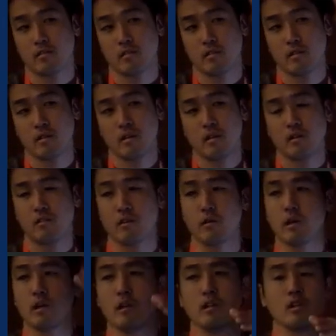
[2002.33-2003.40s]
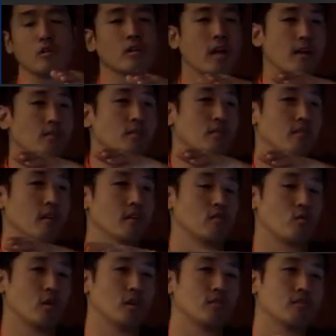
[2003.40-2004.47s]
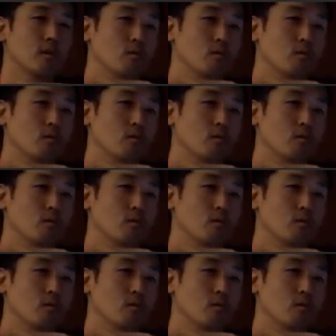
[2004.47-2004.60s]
these. So will you'll get these things where